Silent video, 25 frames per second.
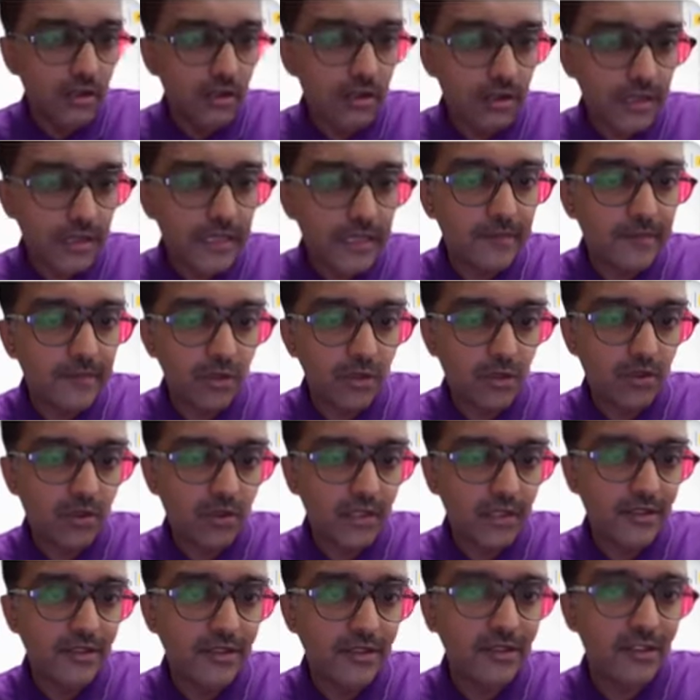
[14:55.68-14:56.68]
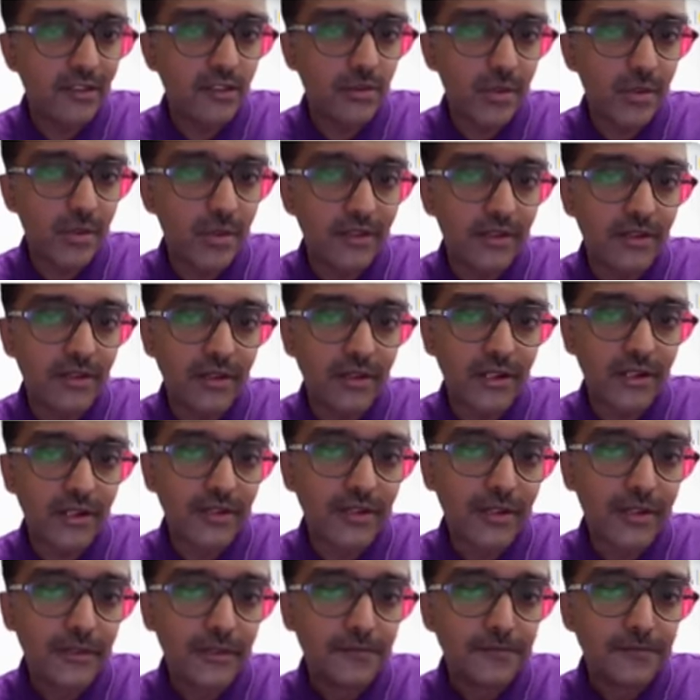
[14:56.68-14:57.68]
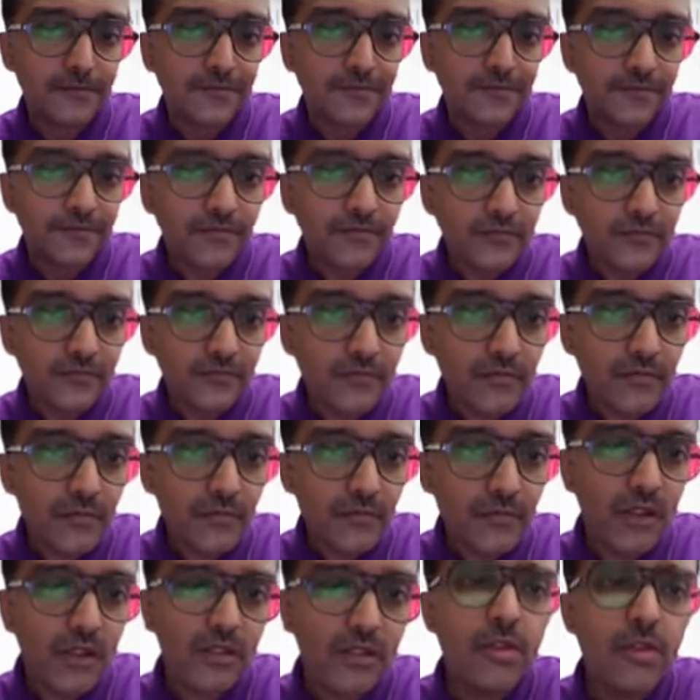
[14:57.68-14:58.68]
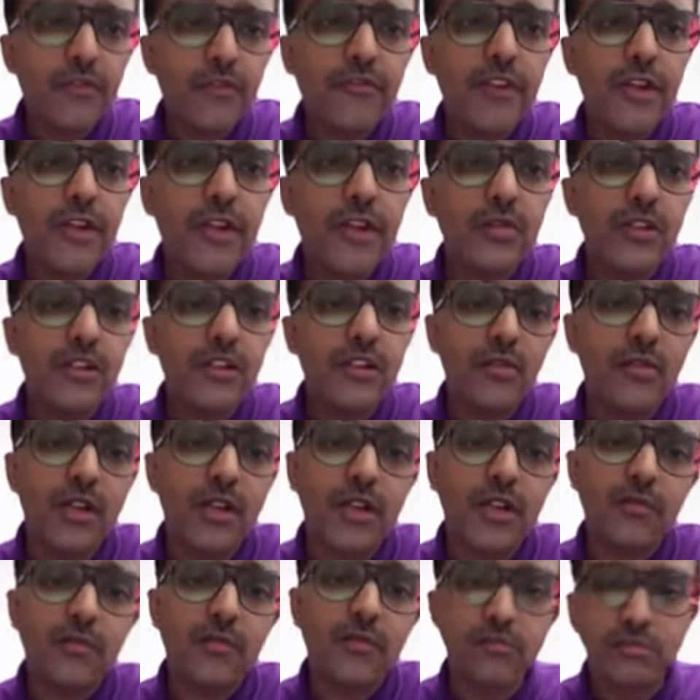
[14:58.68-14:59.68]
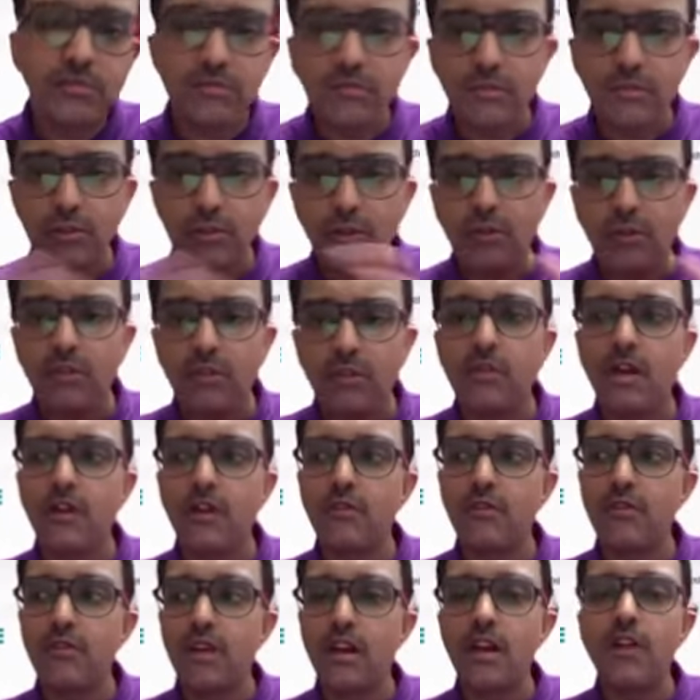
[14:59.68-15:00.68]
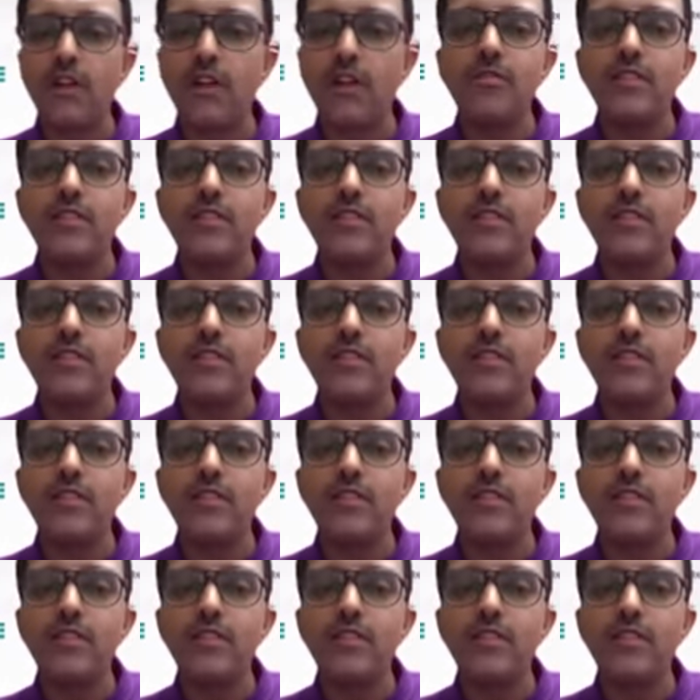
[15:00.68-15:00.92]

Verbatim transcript: uh, helps organizations with, right? So if I were to now talk about how